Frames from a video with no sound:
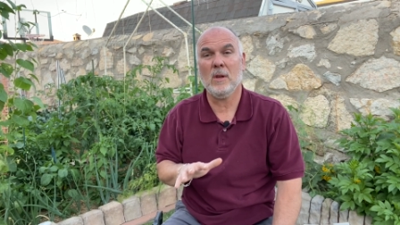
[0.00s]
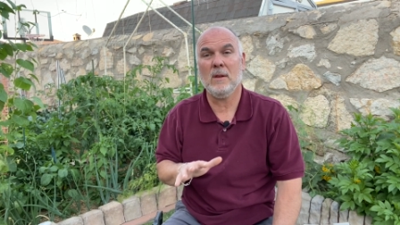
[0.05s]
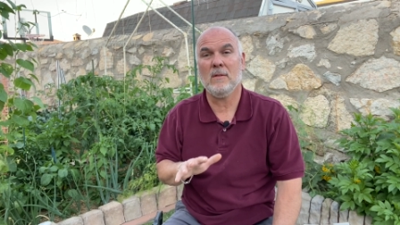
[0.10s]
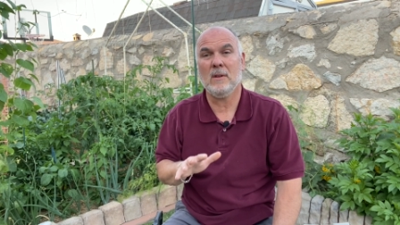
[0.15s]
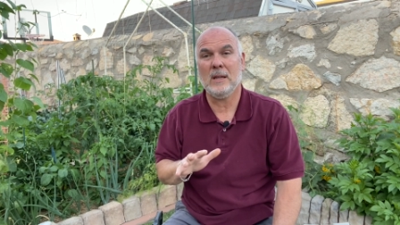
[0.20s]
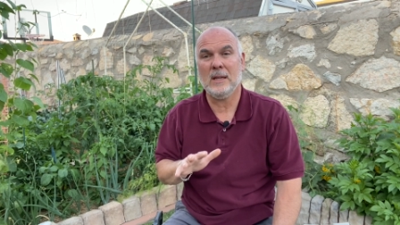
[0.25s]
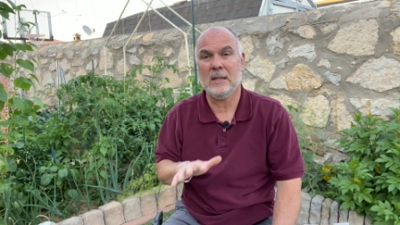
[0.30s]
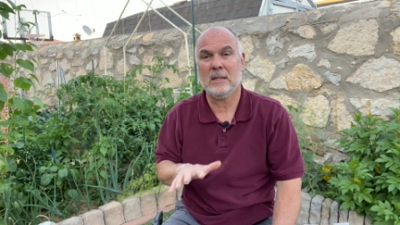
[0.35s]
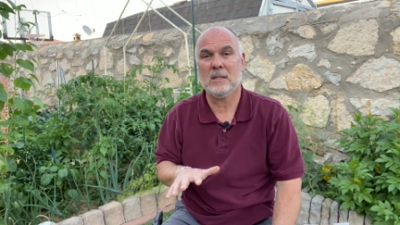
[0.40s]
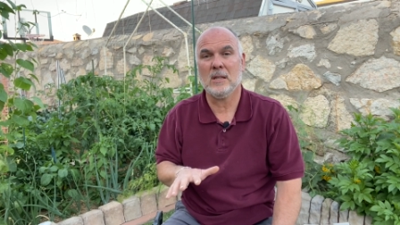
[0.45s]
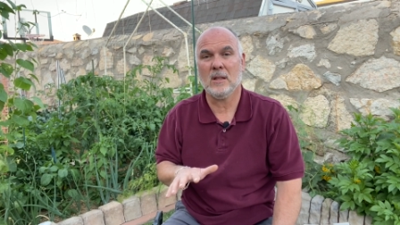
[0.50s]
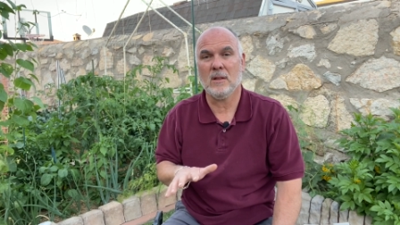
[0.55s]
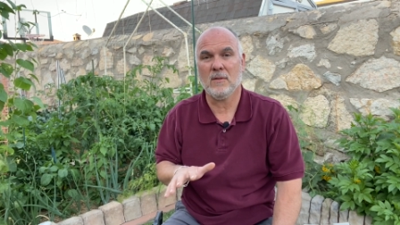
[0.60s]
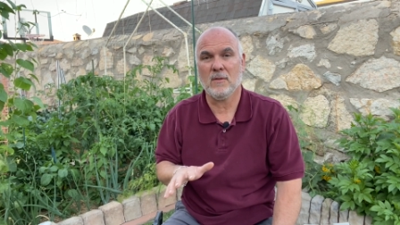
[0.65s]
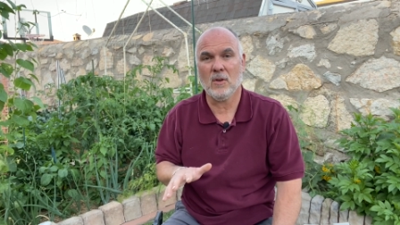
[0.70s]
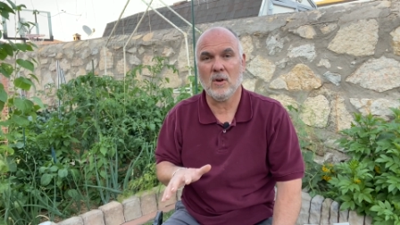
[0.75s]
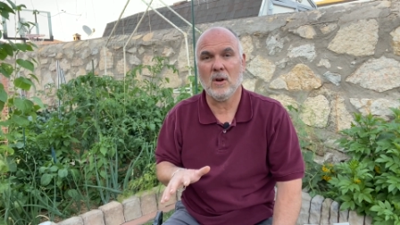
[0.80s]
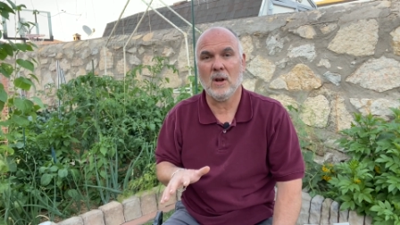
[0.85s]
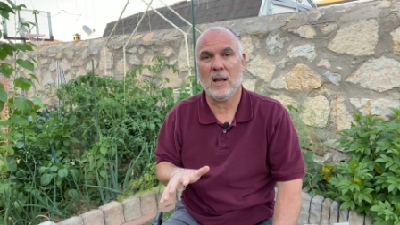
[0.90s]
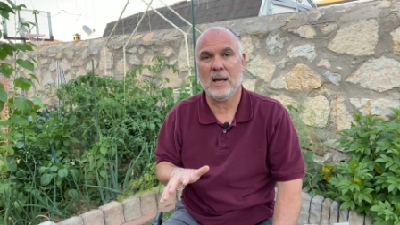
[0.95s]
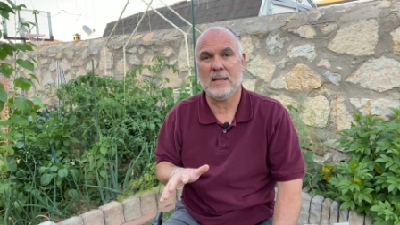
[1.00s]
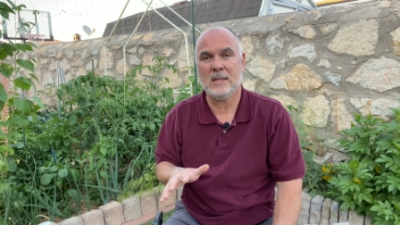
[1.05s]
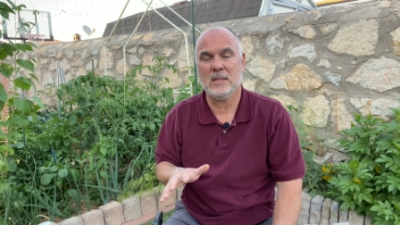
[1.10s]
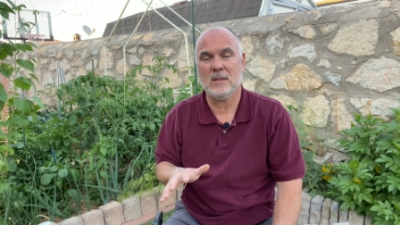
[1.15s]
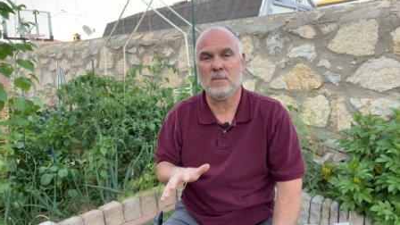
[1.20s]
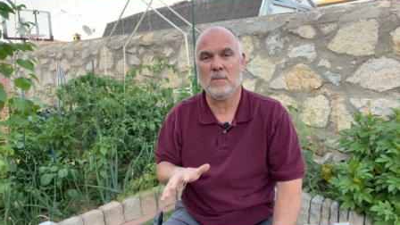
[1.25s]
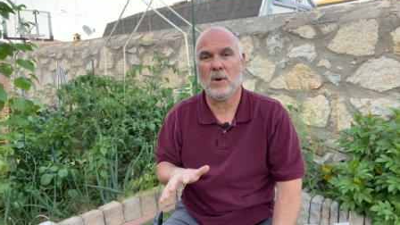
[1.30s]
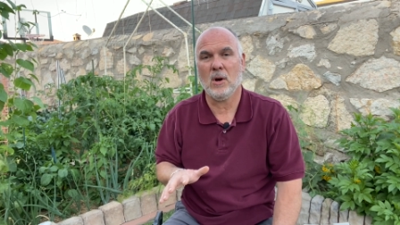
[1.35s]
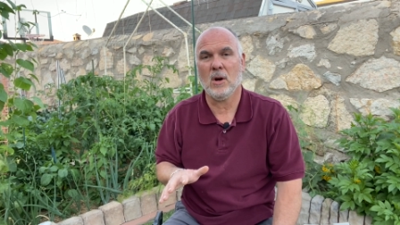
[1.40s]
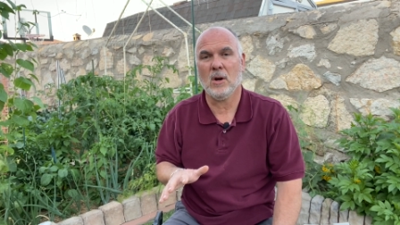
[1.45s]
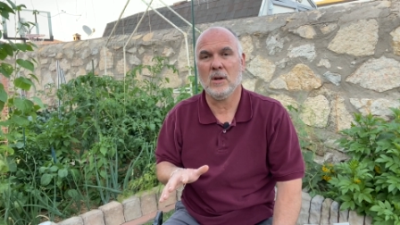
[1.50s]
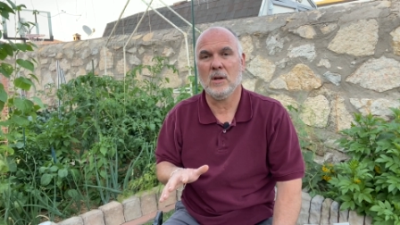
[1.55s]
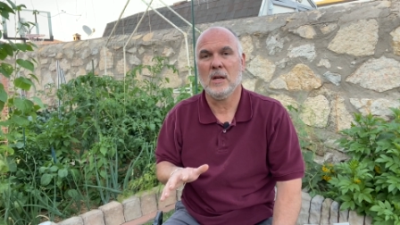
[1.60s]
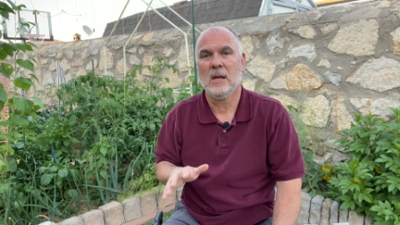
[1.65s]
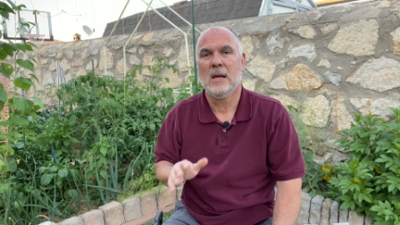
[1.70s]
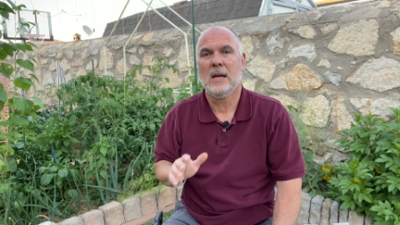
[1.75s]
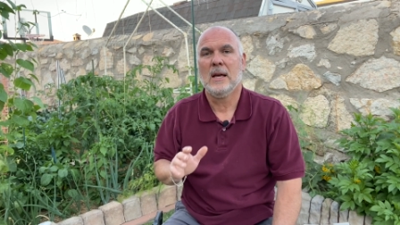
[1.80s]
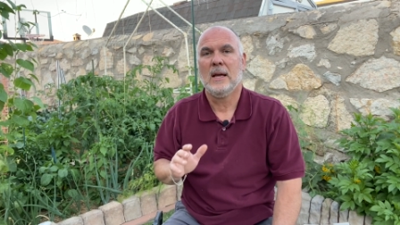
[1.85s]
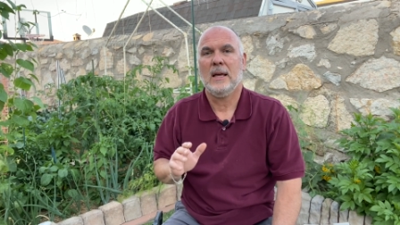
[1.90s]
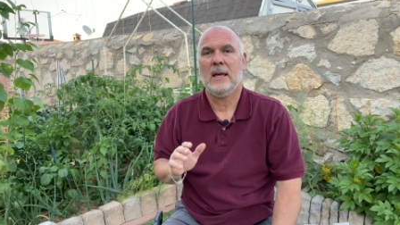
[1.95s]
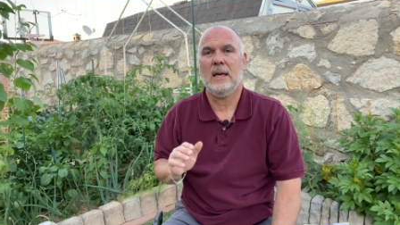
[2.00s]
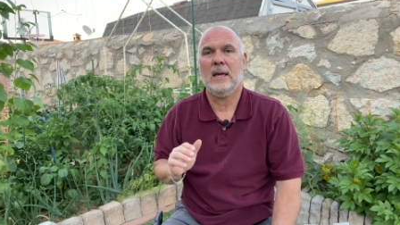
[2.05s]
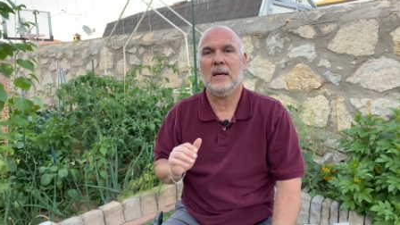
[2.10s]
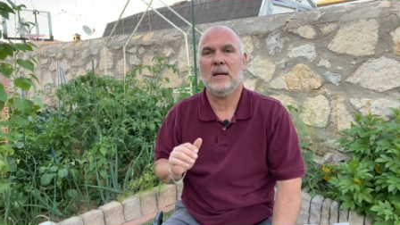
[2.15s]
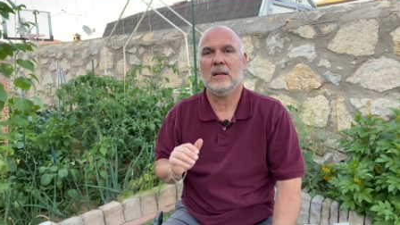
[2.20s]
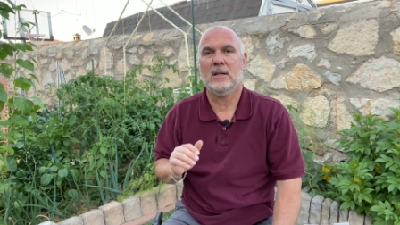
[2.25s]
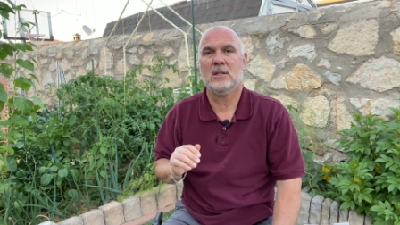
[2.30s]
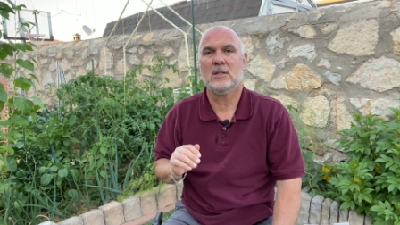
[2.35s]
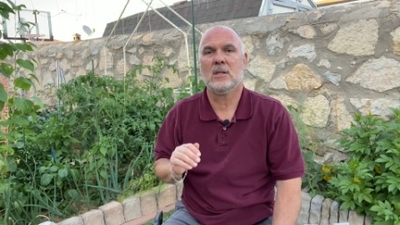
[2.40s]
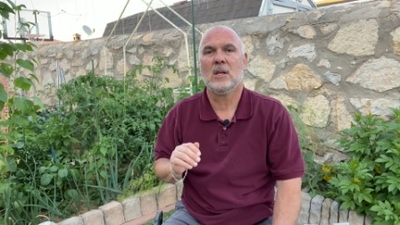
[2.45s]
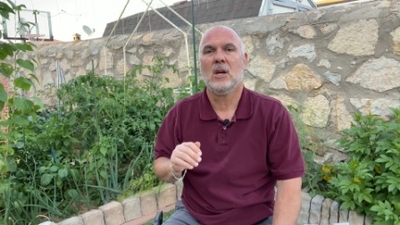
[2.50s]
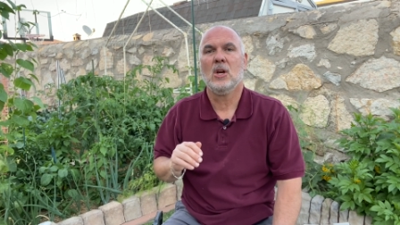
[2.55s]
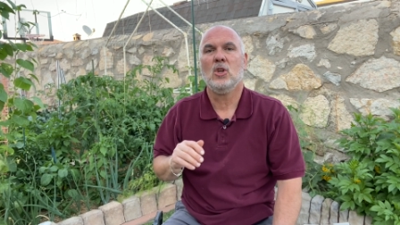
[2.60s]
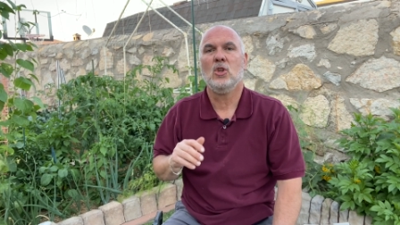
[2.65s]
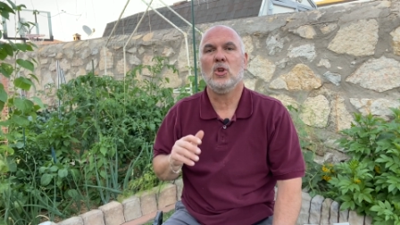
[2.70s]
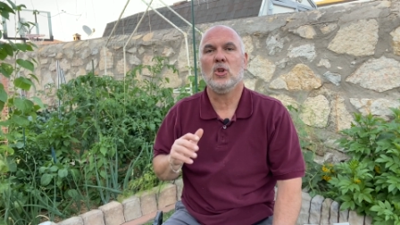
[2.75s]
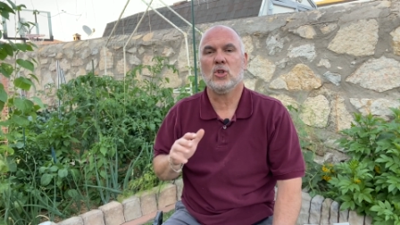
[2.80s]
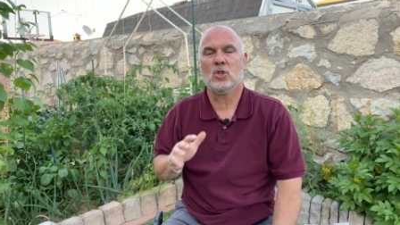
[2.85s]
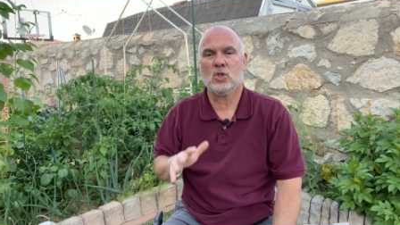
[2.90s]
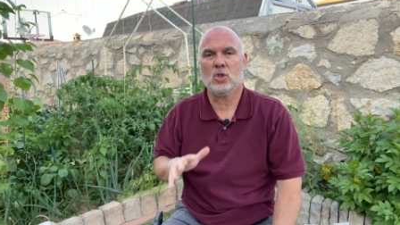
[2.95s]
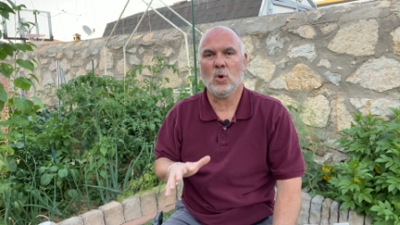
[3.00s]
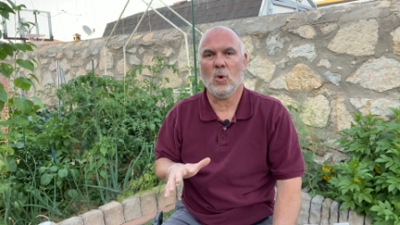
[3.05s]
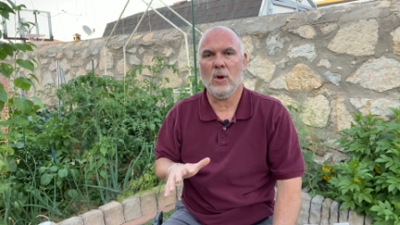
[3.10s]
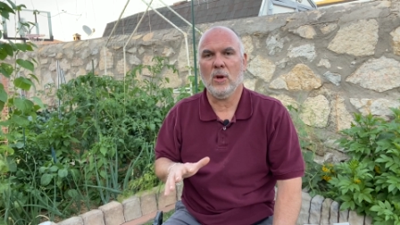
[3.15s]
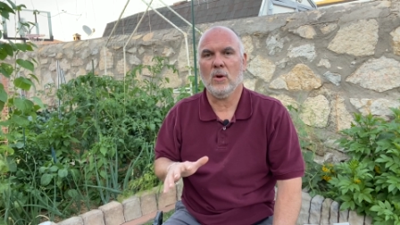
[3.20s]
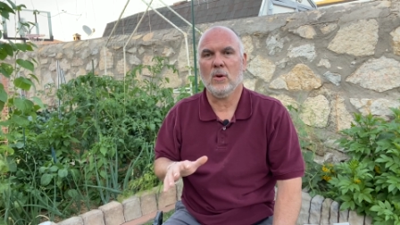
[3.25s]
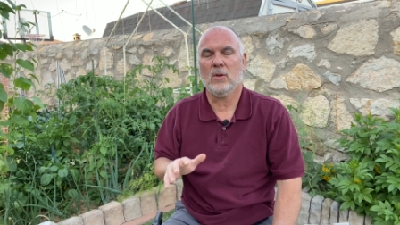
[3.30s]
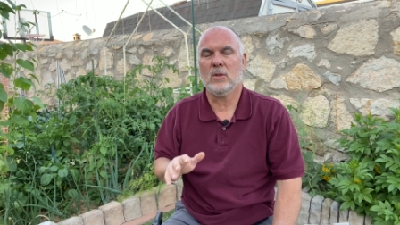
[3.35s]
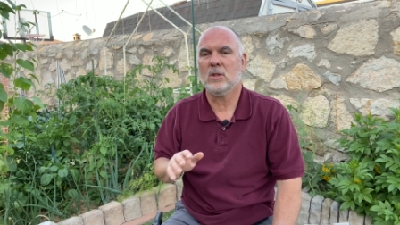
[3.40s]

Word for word: even get to the fertilizing part is your soil.